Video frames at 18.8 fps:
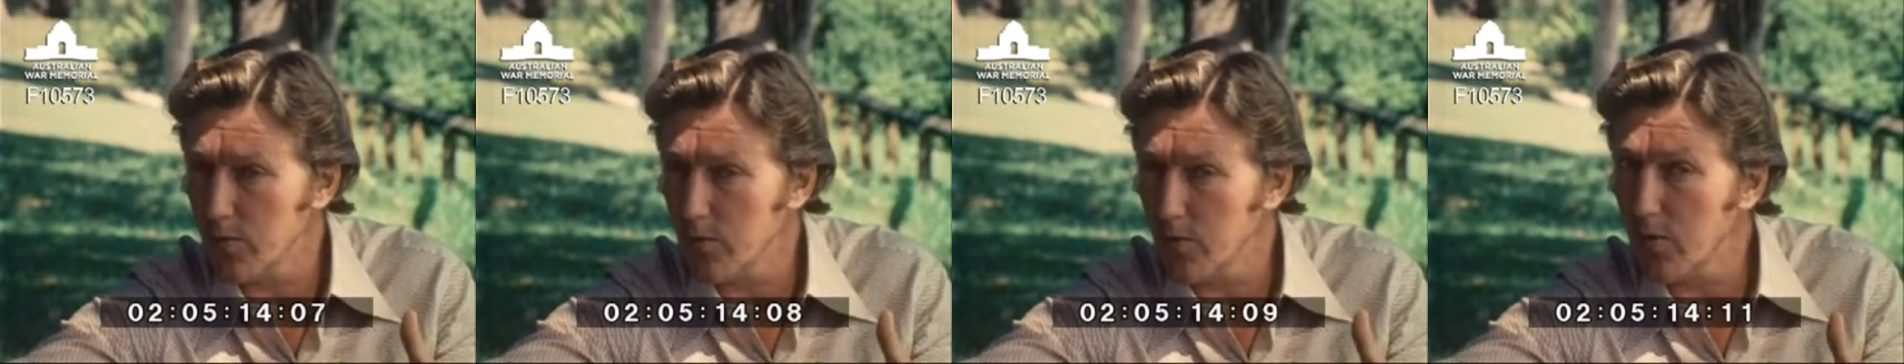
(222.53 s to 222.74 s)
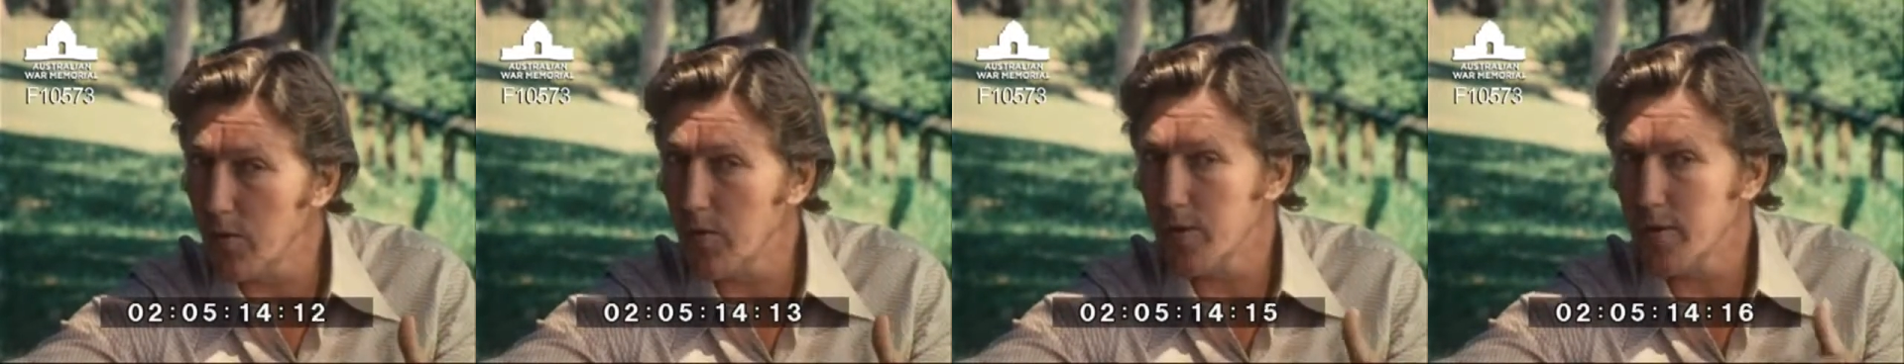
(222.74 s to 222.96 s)

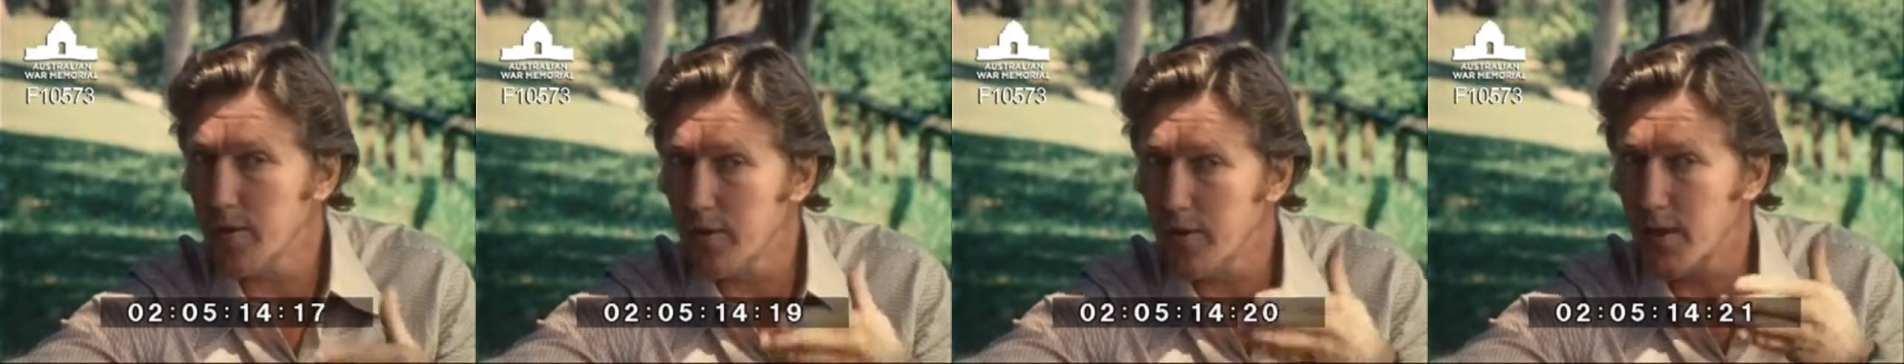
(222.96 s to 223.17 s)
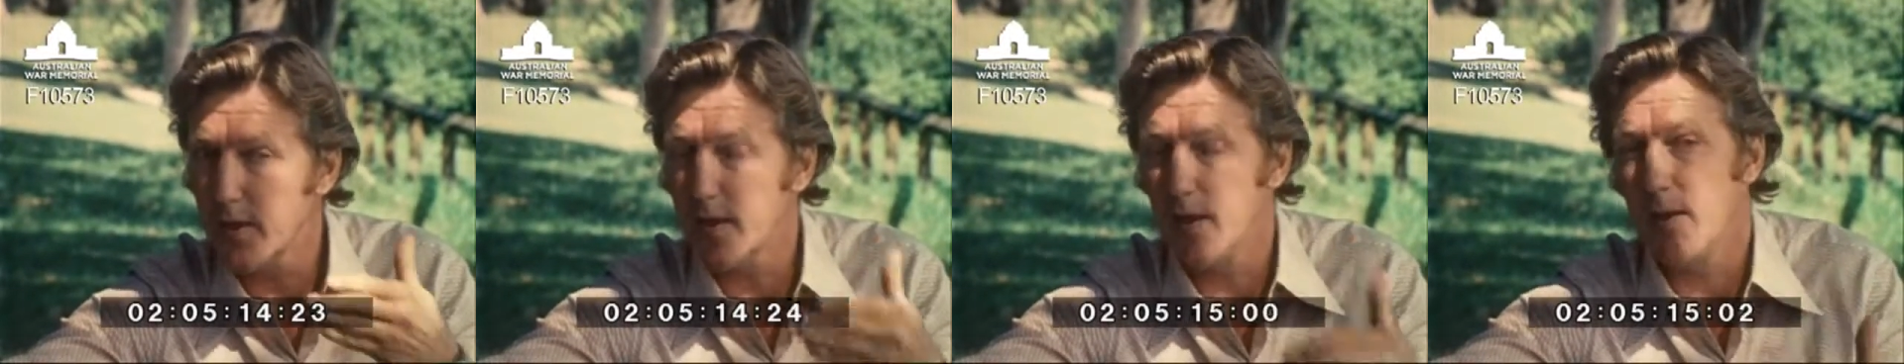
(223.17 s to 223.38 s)
nor did
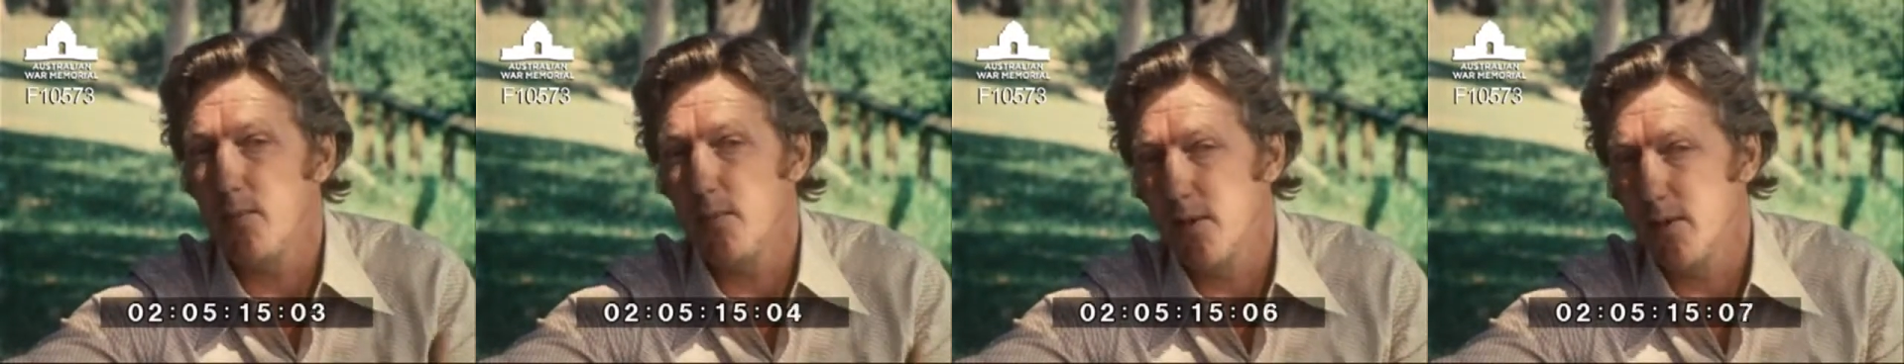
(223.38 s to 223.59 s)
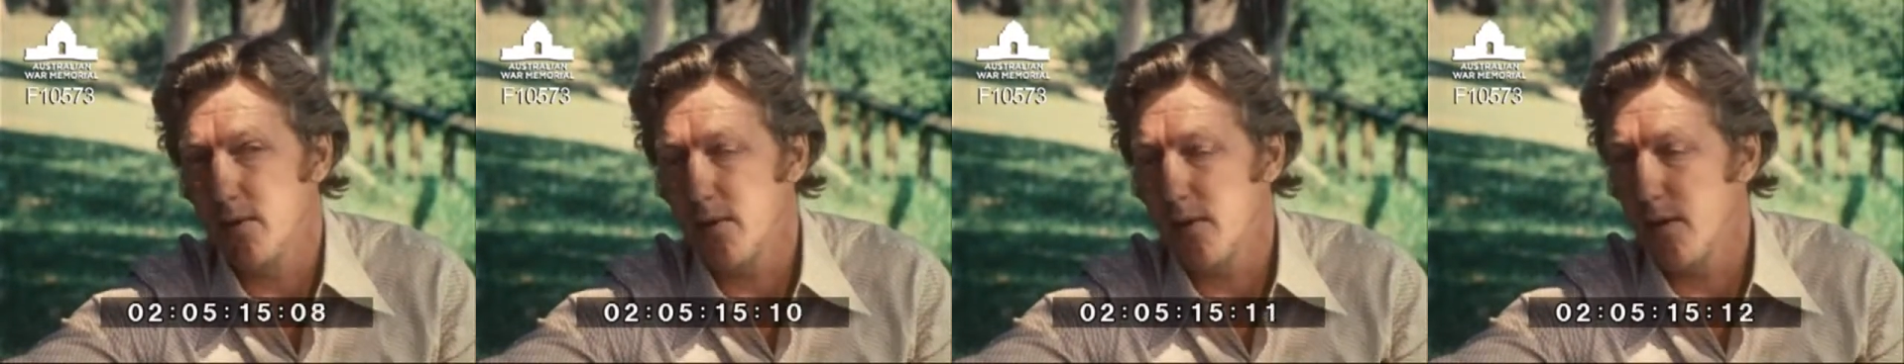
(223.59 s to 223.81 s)
they come
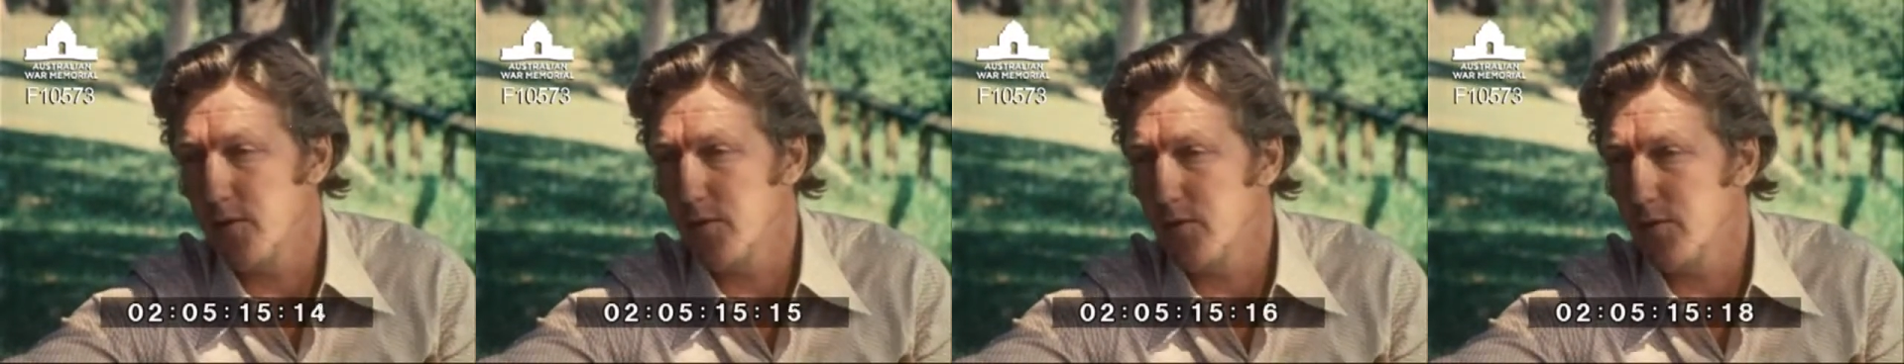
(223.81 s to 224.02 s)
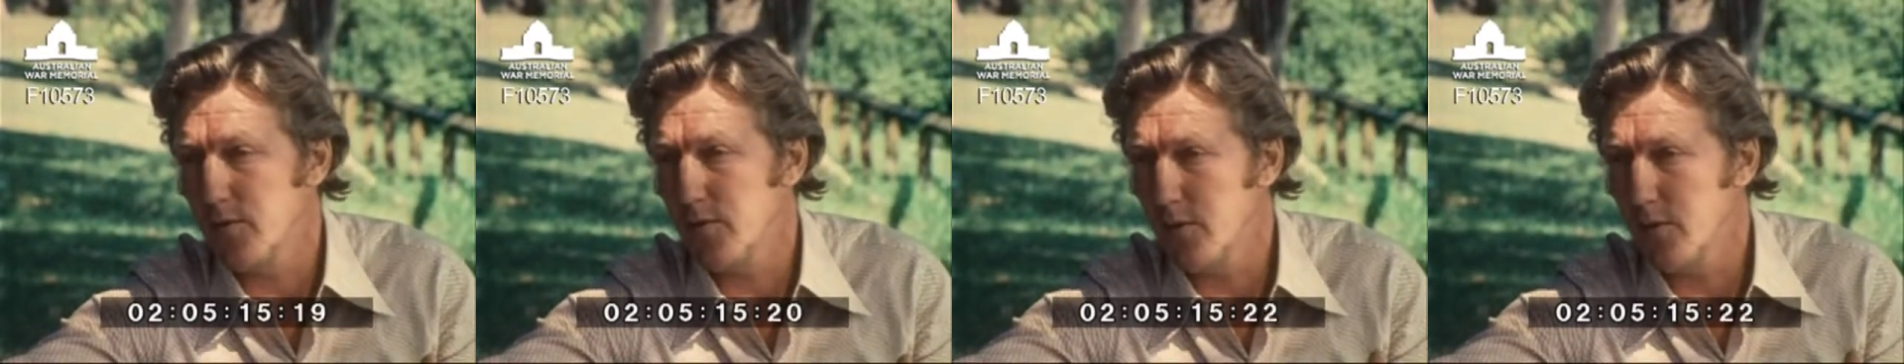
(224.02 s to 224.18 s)
in close